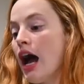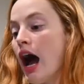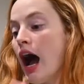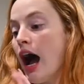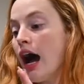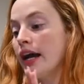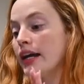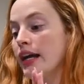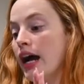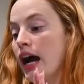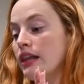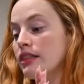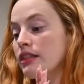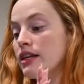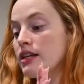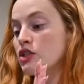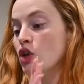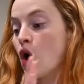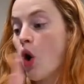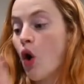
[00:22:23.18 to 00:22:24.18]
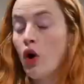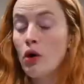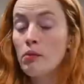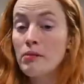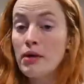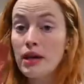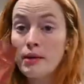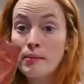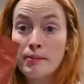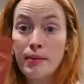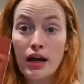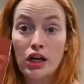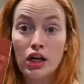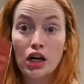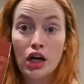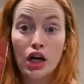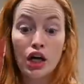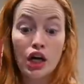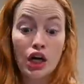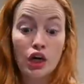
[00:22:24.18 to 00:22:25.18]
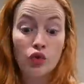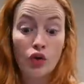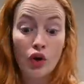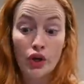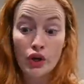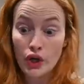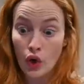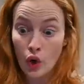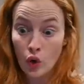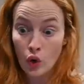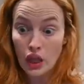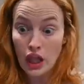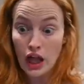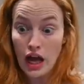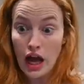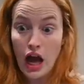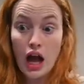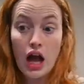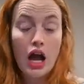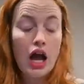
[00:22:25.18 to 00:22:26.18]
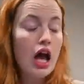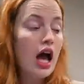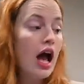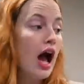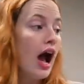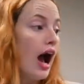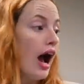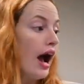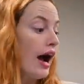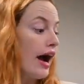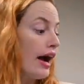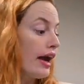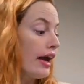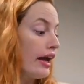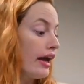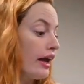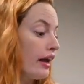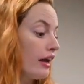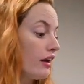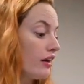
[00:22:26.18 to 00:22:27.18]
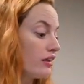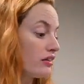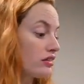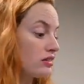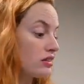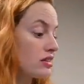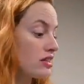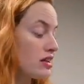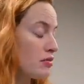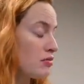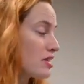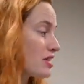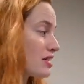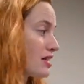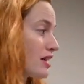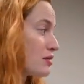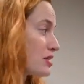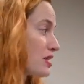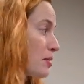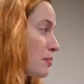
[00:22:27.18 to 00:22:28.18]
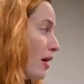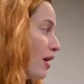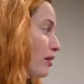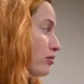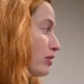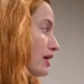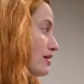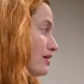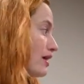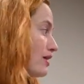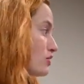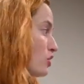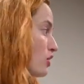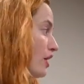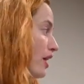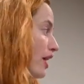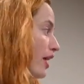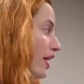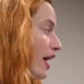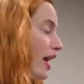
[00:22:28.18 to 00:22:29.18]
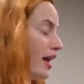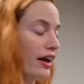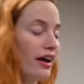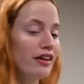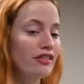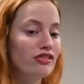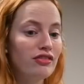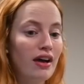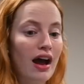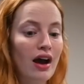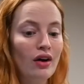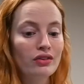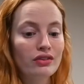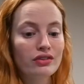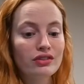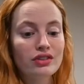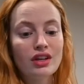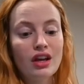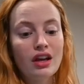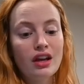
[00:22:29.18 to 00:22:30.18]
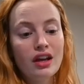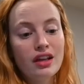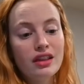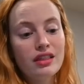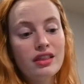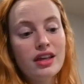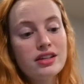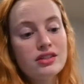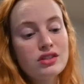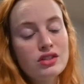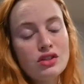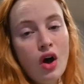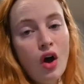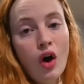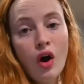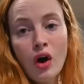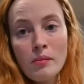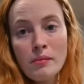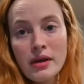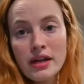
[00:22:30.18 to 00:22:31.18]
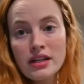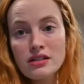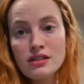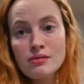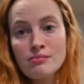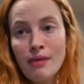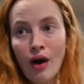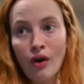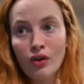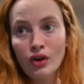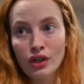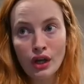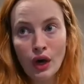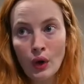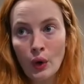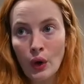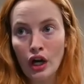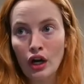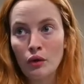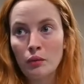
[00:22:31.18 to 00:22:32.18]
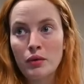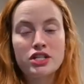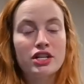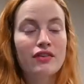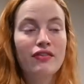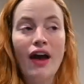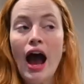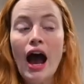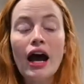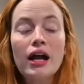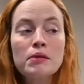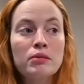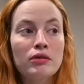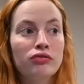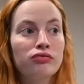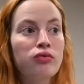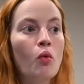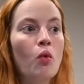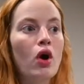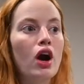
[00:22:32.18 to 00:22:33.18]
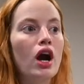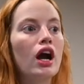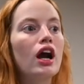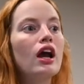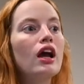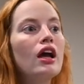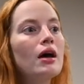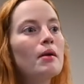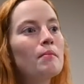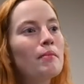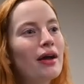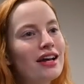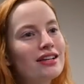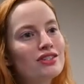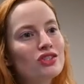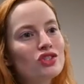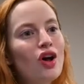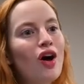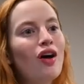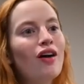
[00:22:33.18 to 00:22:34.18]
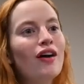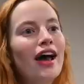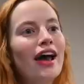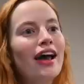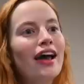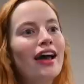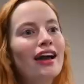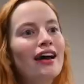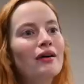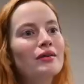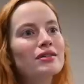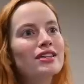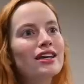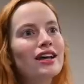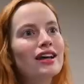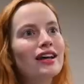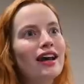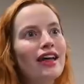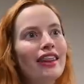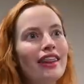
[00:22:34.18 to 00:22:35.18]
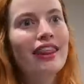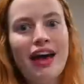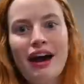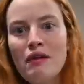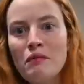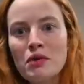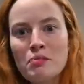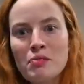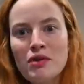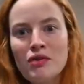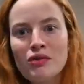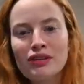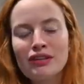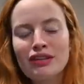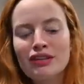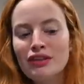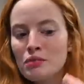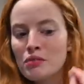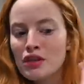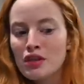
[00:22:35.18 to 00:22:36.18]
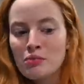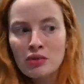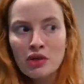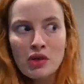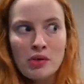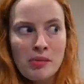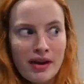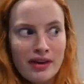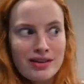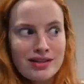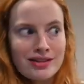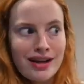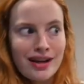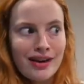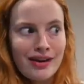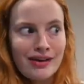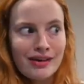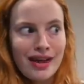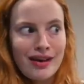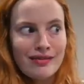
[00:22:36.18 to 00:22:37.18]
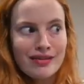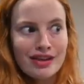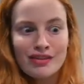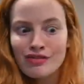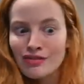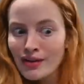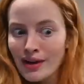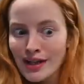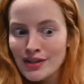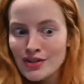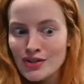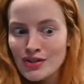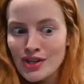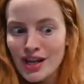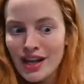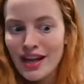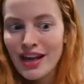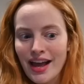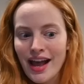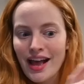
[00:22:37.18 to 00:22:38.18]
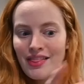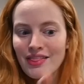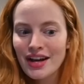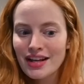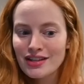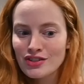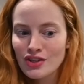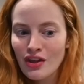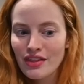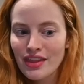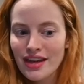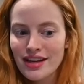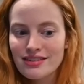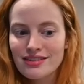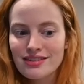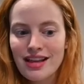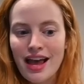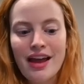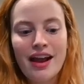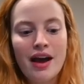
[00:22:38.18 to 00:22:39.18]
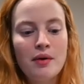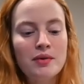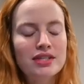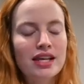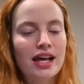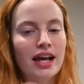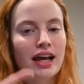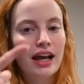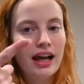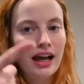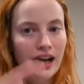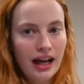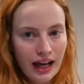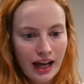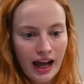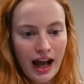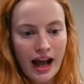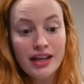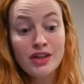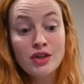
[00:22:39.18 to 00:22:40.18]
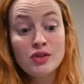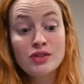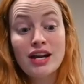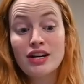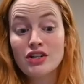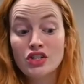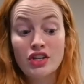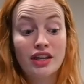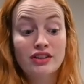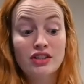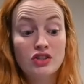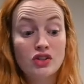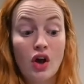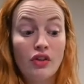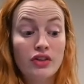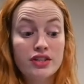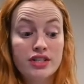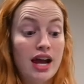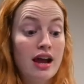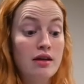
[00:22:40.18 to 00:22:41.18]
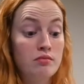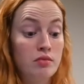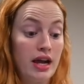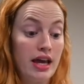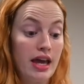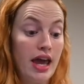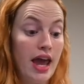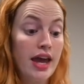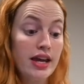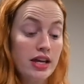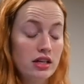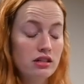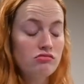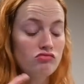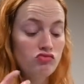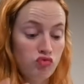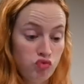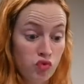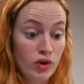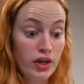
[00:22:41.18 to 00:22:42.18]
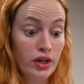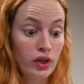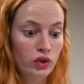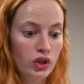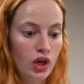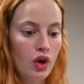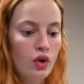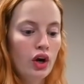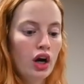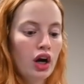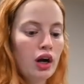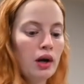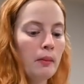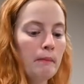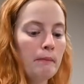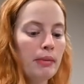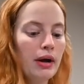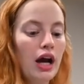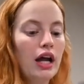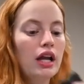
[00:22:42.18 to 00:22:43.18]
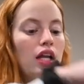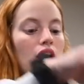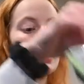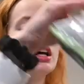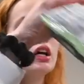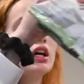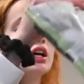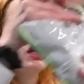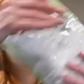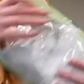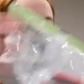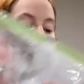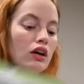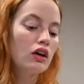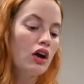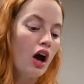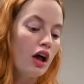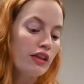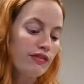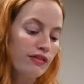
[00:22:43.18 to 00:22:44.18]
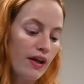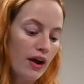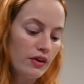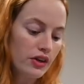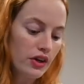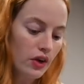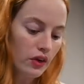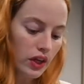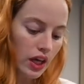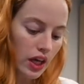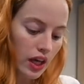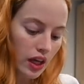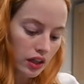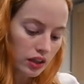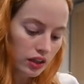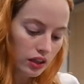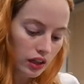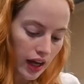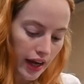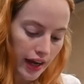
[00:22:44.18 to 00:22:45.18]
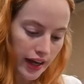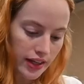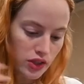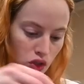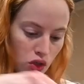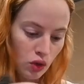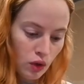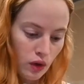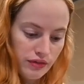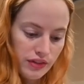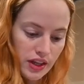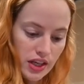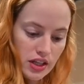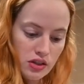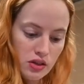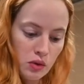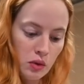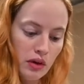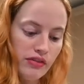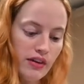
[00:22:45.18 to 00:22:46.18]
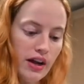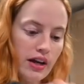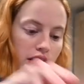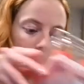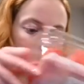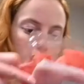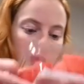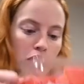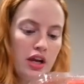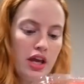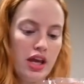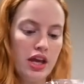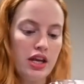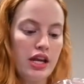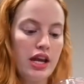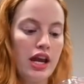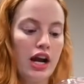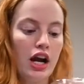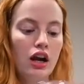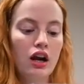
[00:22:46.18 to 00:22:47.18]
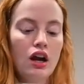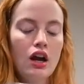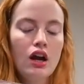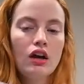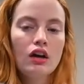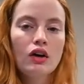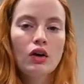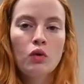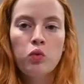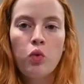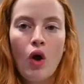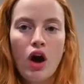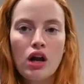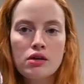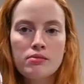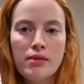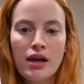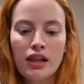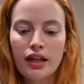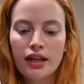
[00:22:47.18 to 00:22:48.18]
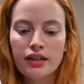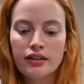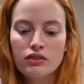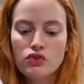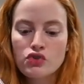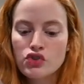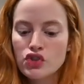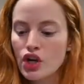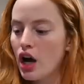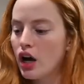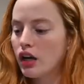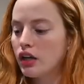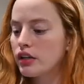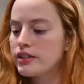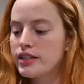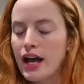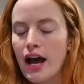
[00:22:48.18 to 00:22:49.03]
I got this almond butter granola. I, for some reason I was at Publix yesterday and I found this almond milk yogurt, which I've had before, but I saw it and I was like, that would be really good with the blueberries that I already have in the fridge. And then I saw this and I was like, I used to actually get this all the time when I ate real yogurt, but cauliflower gnocchi. I got two of these, so we'll find another one in here. Watermelon chunks.